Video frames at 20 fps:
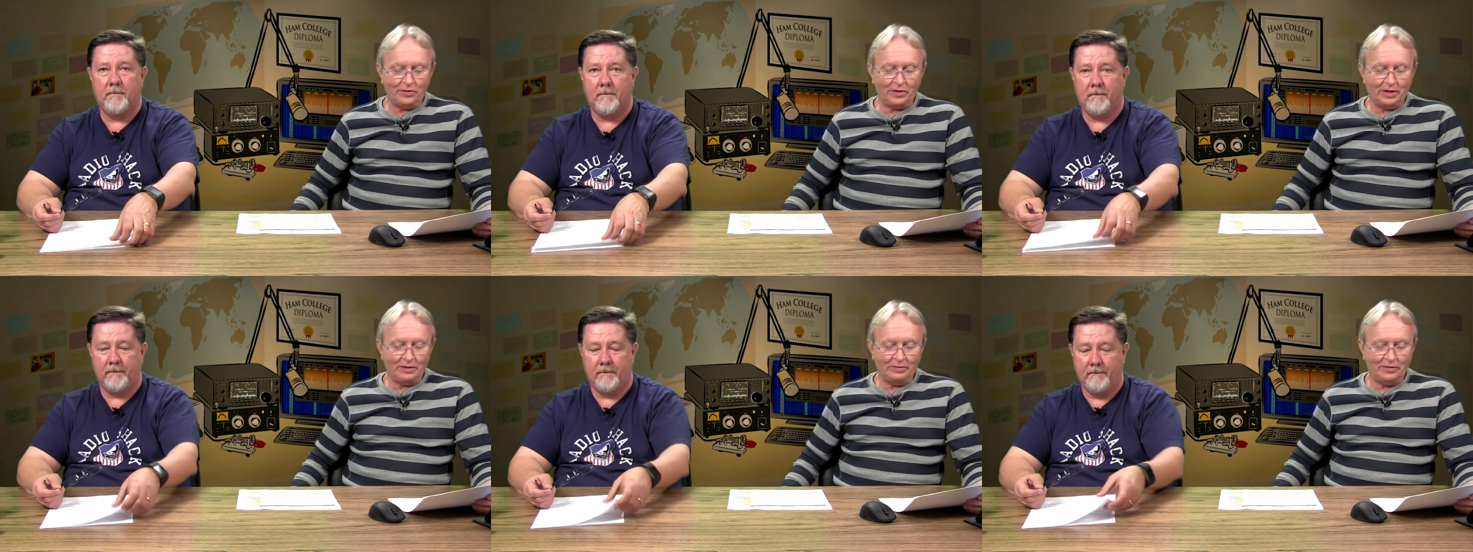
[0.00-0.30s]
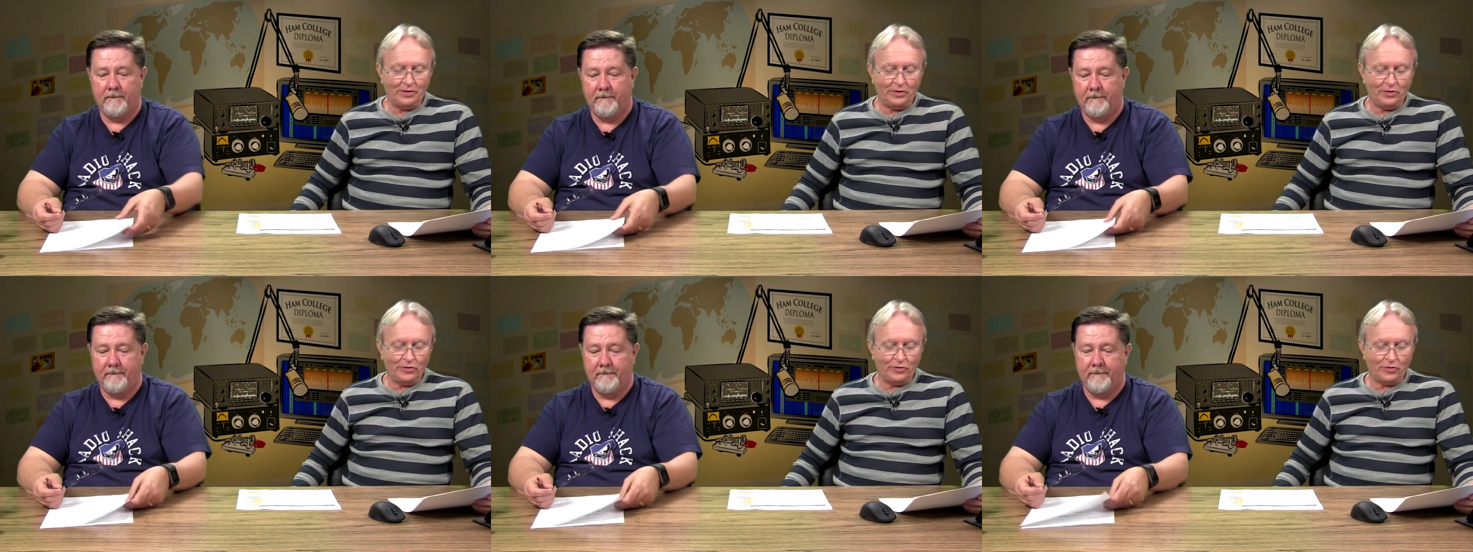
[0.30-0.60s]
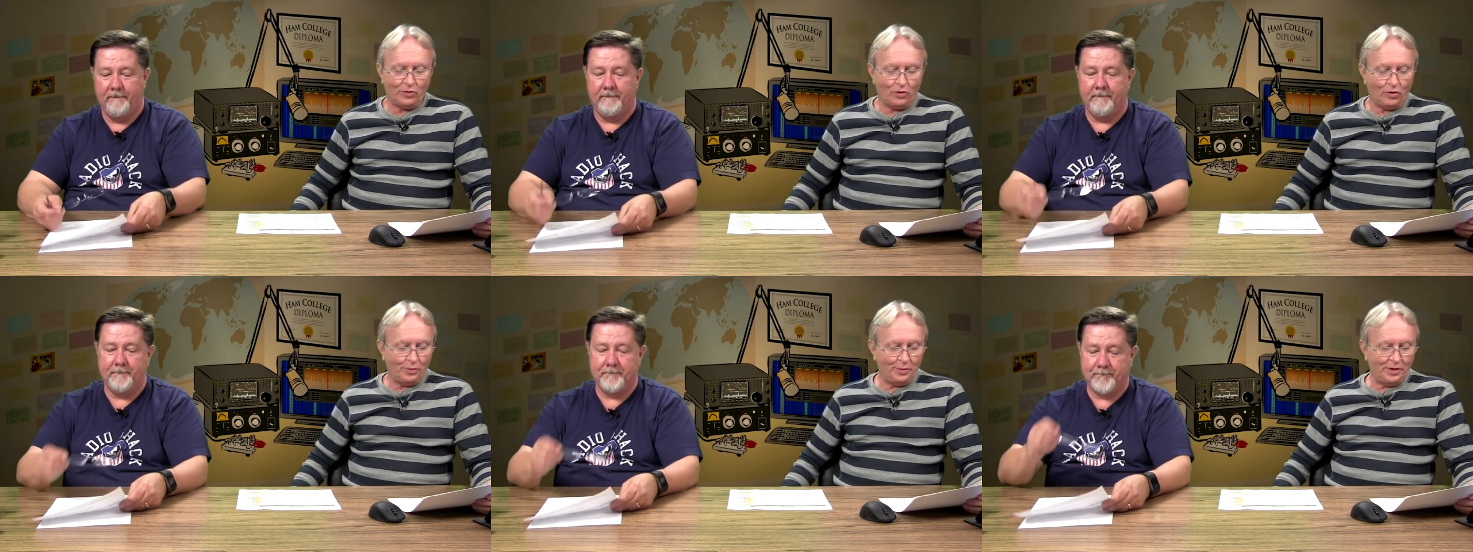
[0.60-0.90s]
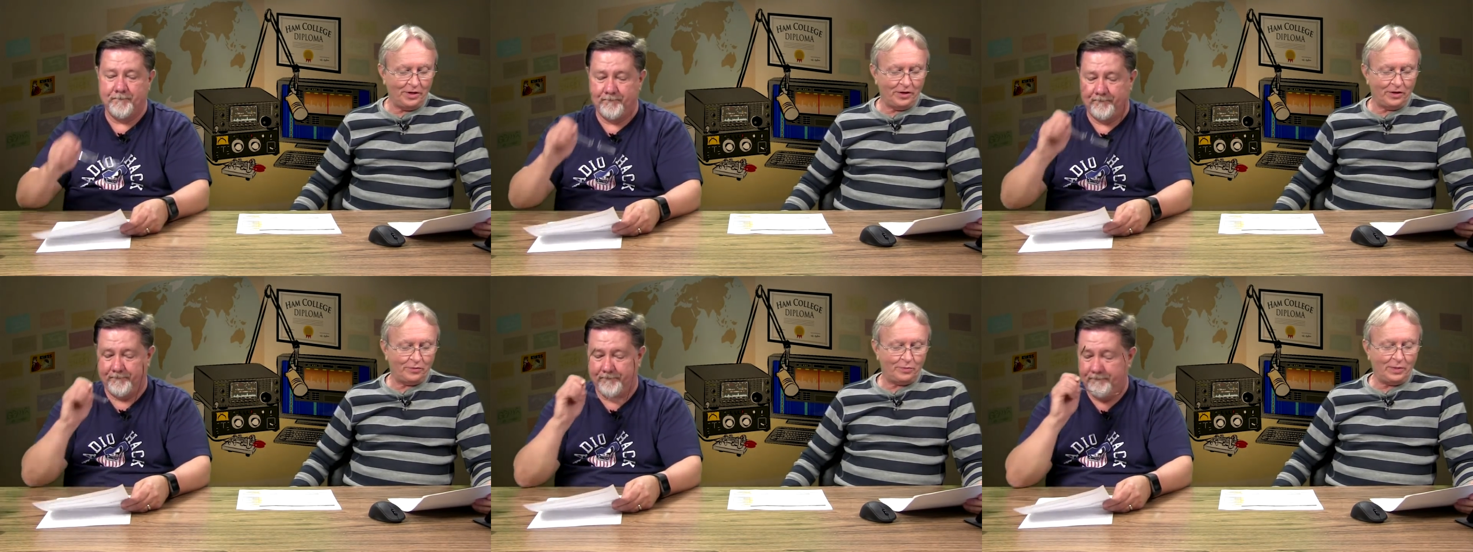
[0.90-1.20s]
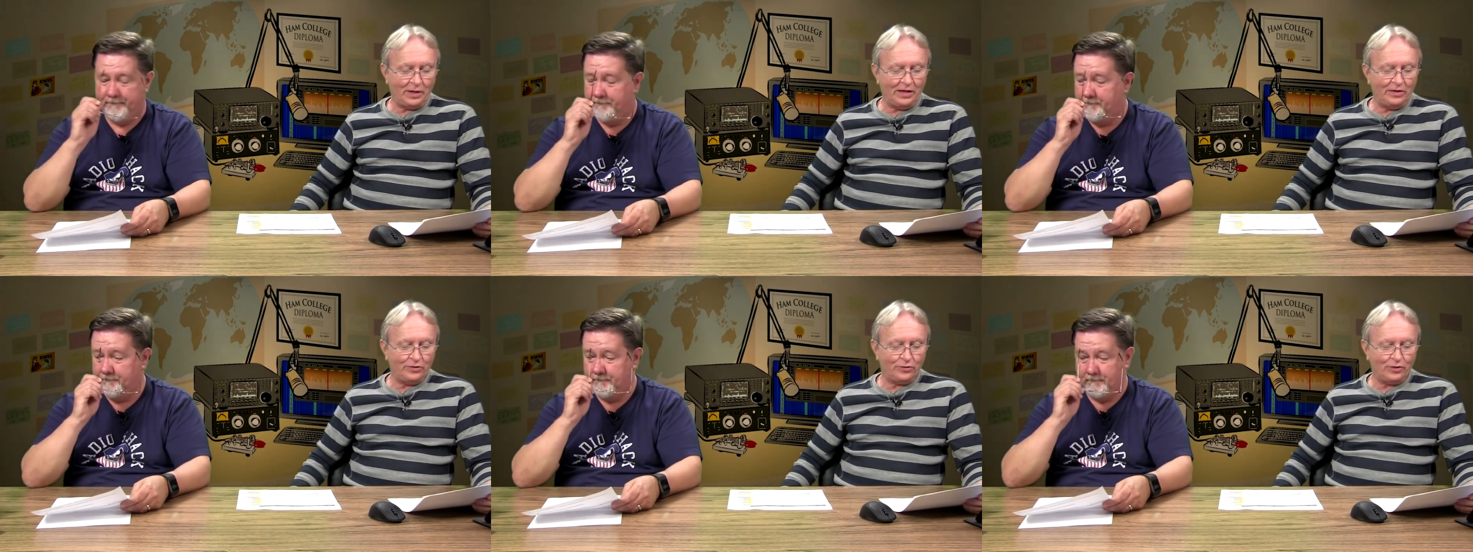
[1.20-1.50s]
Speaker 1: have used orbiting
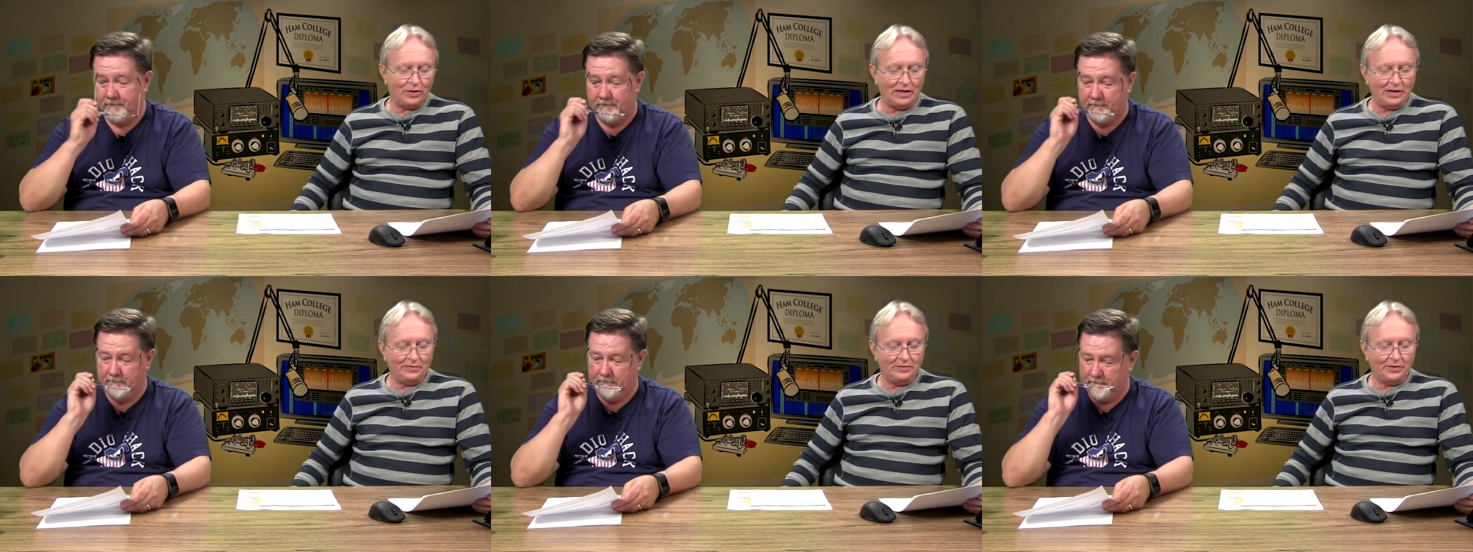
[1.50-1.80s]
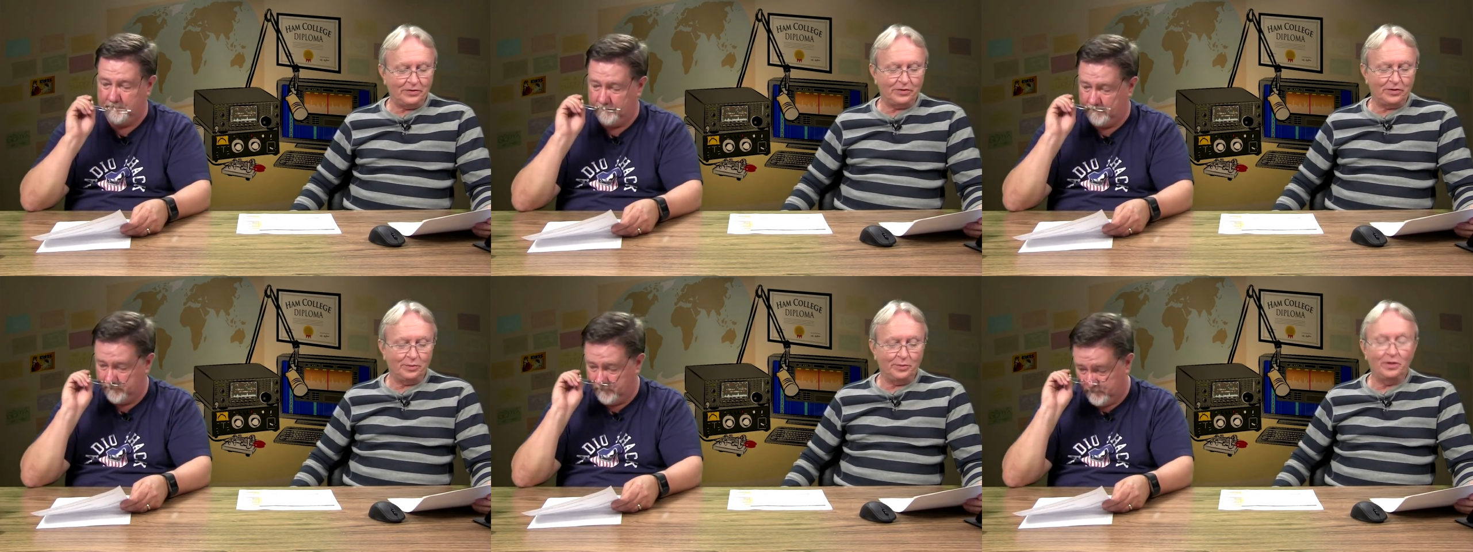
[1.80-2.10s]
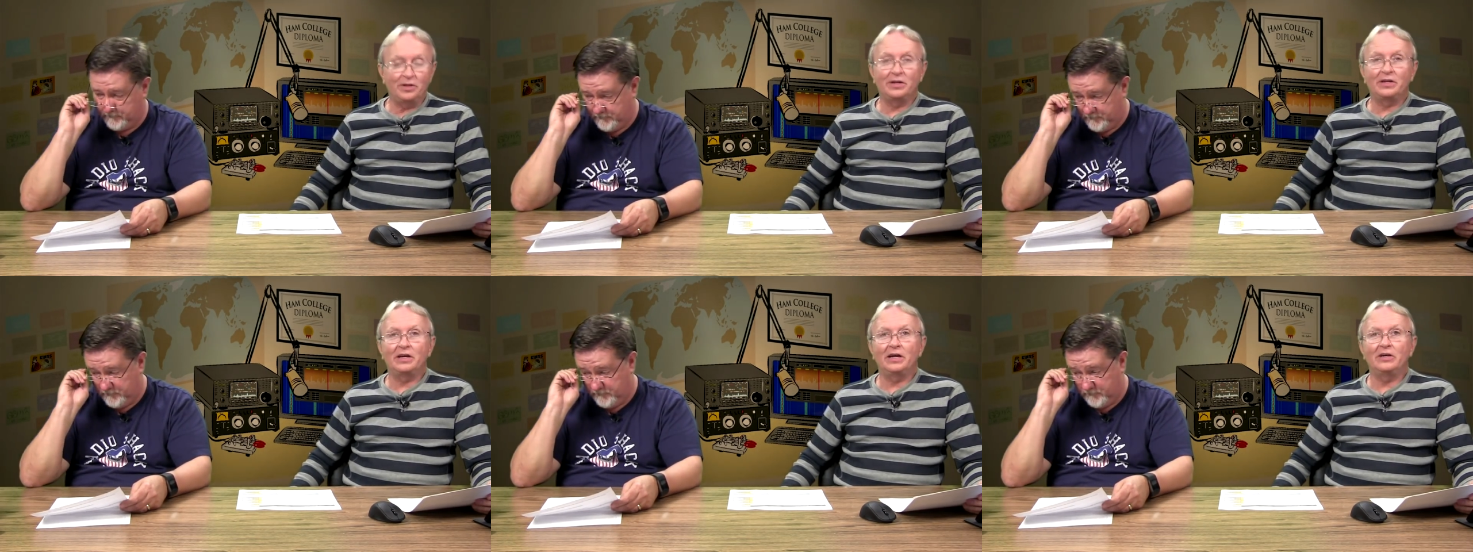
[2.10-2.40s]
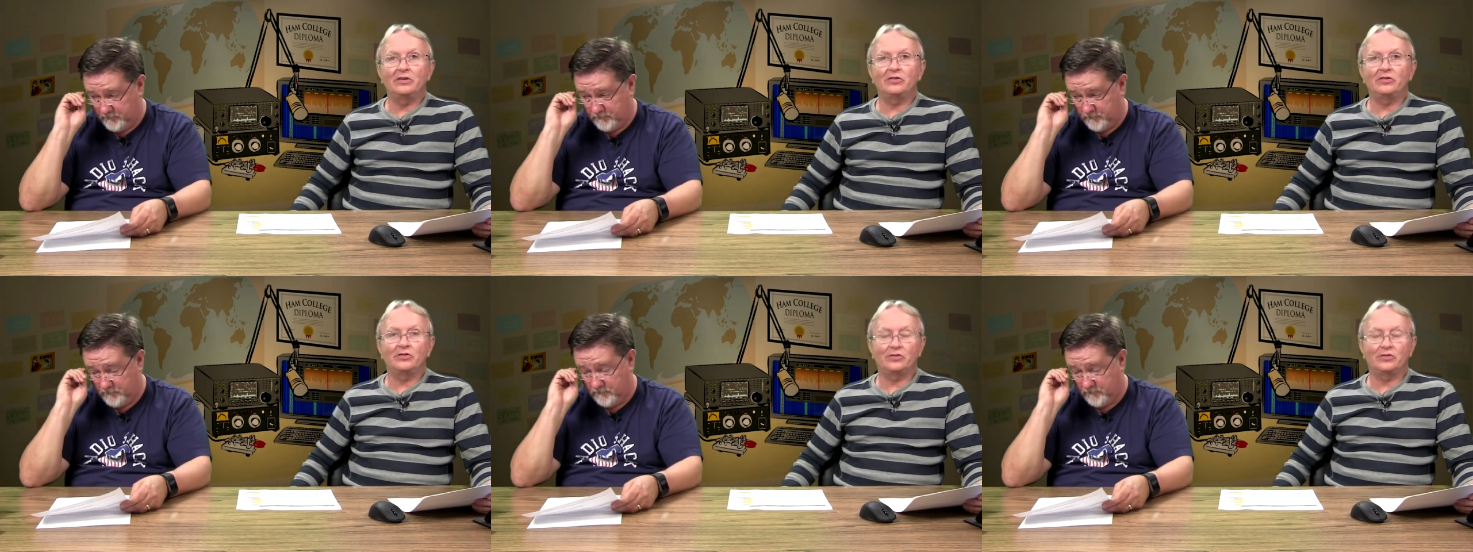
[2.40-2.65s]
spacecraft as communication